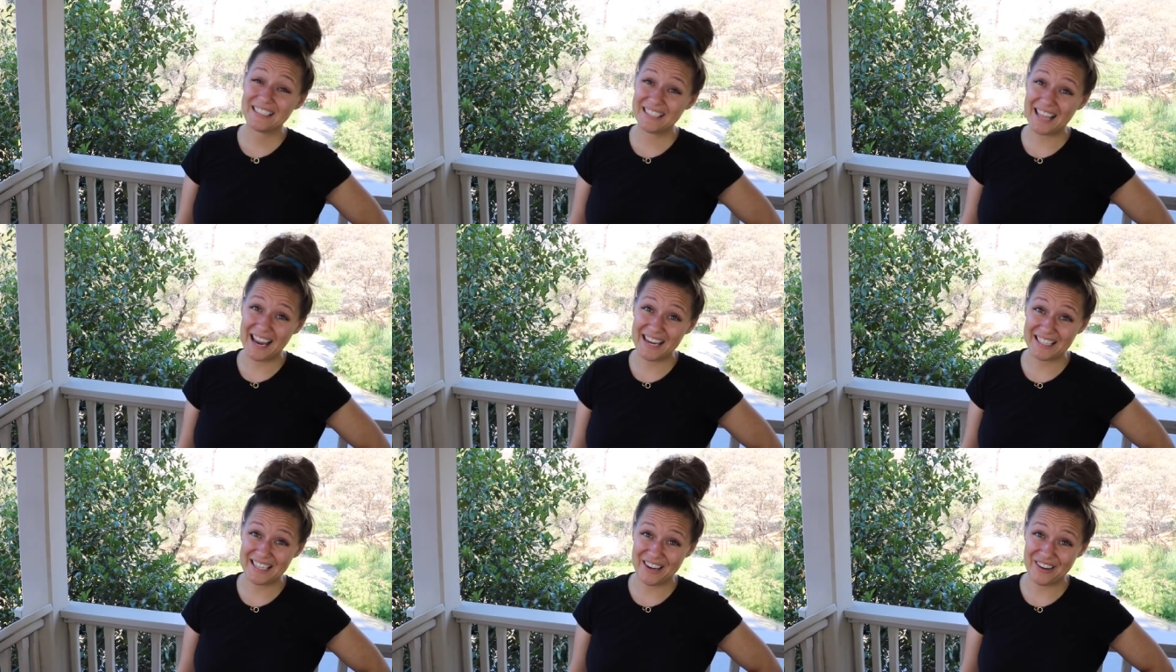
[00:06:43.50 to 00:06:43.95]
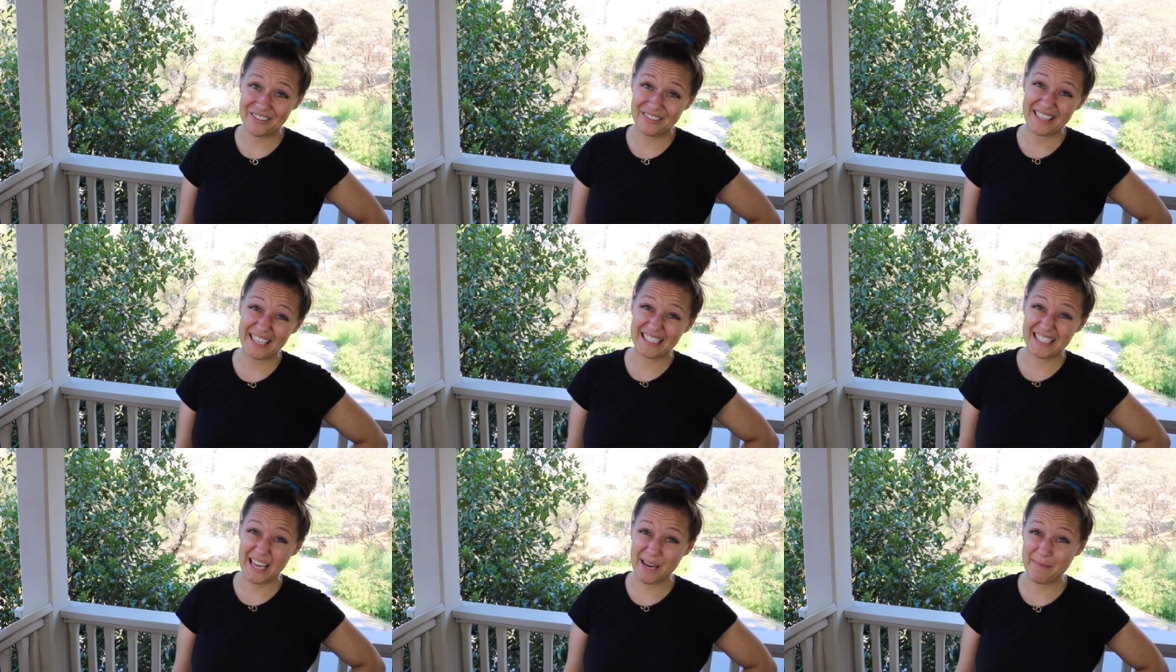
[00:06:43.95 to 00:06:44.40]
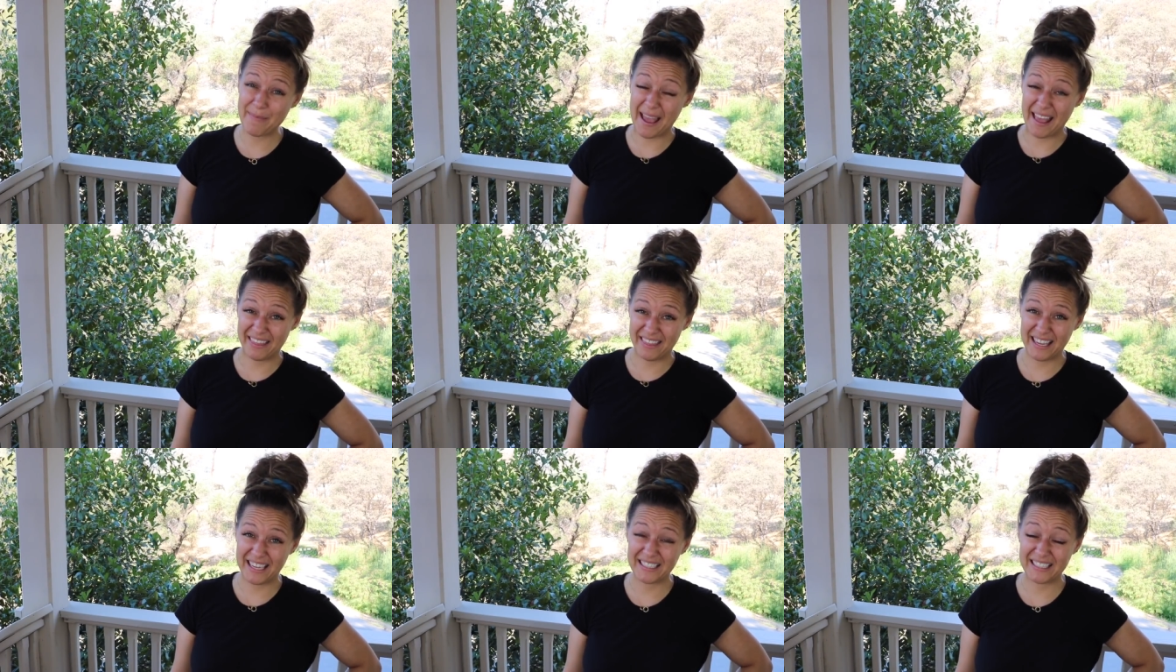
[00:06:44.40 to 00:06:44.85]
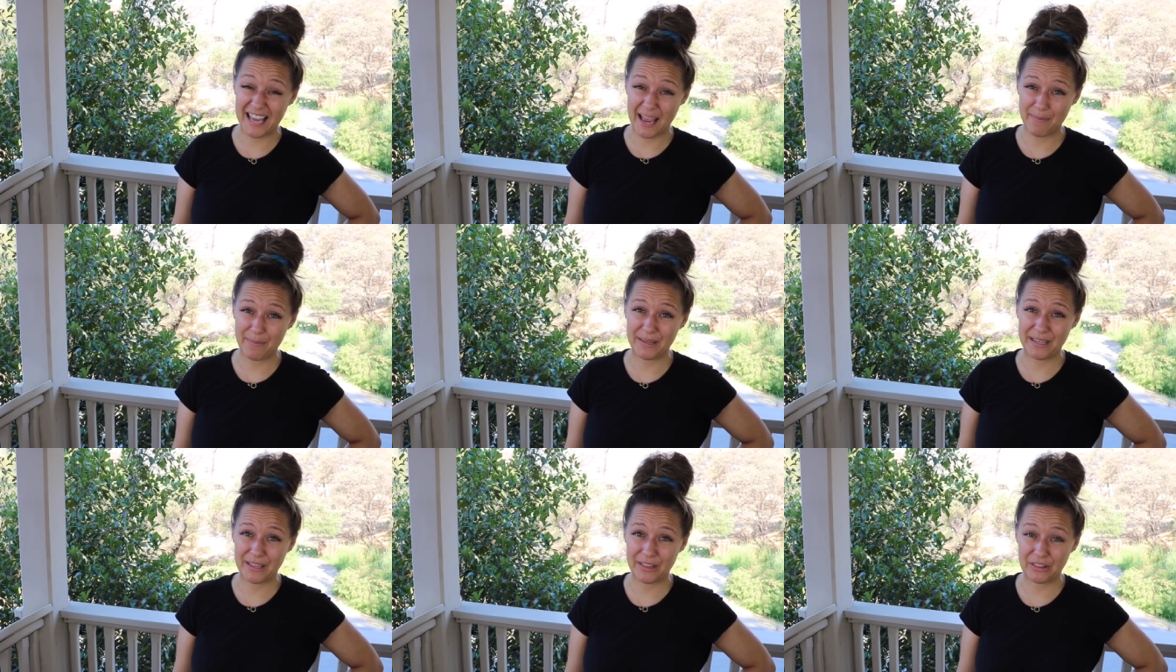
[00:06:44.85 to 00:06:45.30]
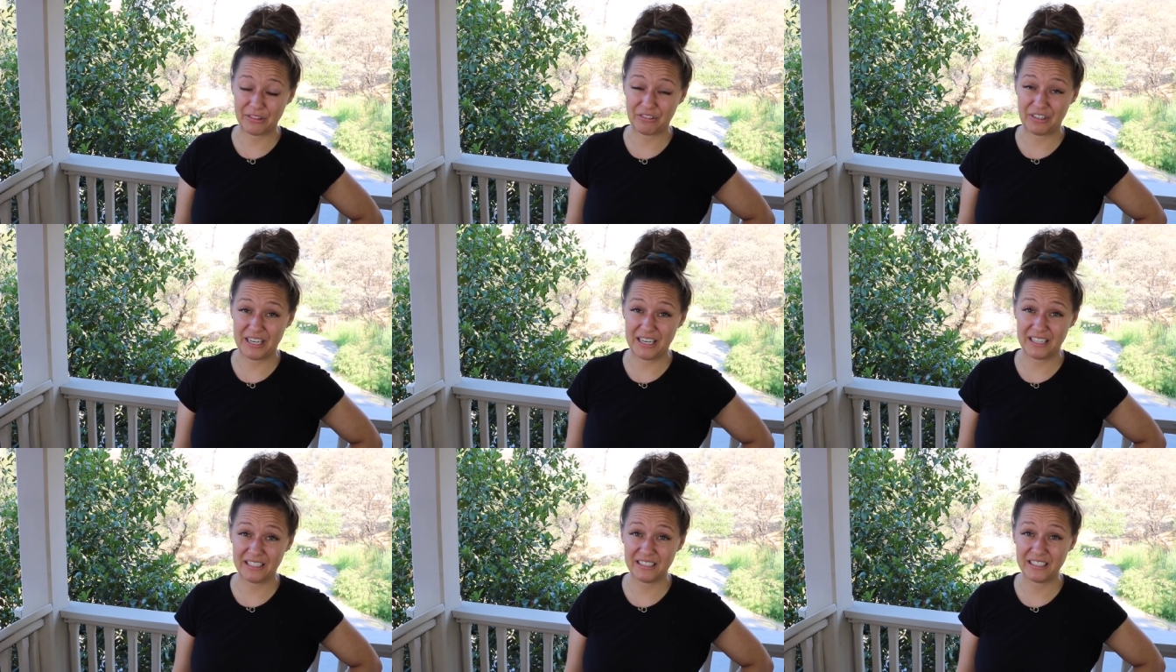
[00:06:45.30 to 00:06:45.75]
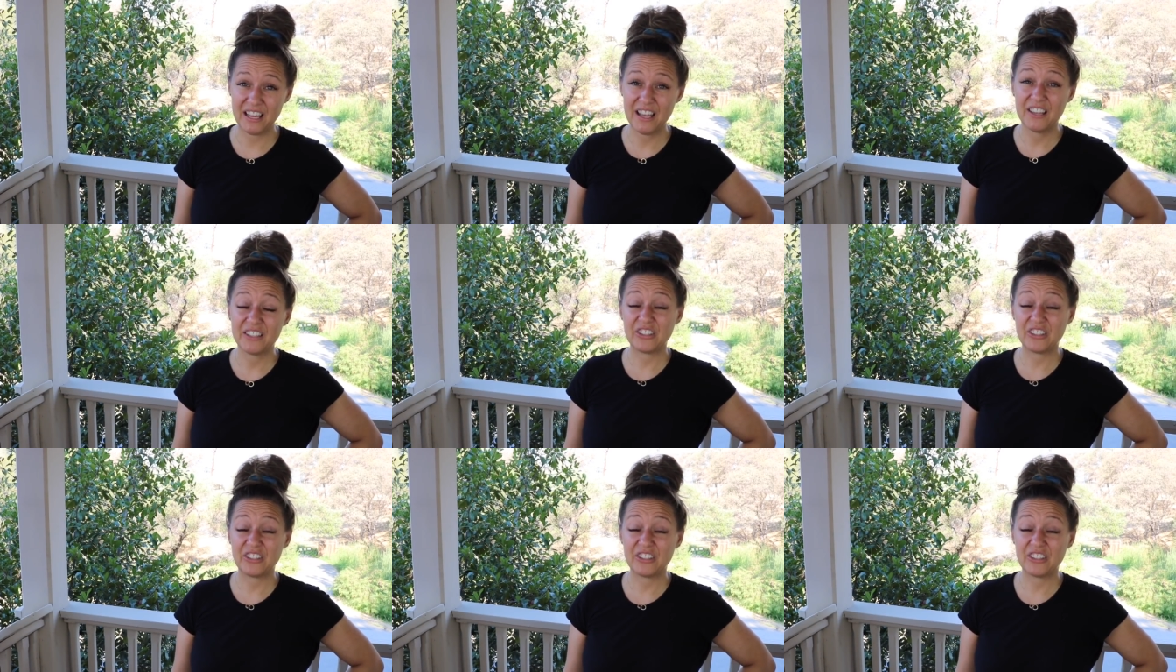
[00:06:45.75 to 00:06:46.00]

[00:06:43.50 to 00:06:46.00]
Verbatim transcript: Side note, they say bad things happen in threes.